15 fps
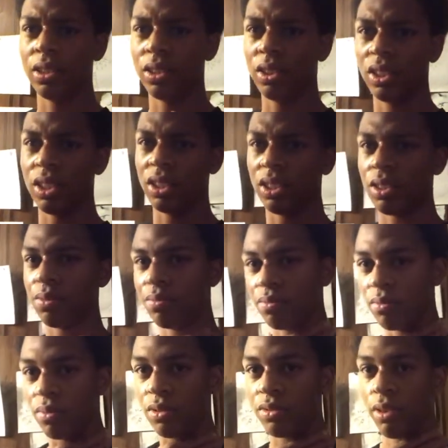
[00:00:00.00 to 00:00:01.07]
You guys, I'm
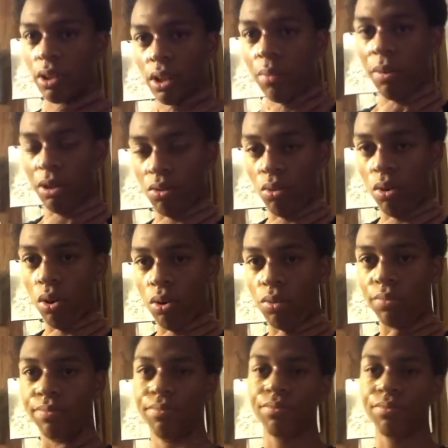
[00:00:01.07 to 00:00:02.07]
affecting my throat.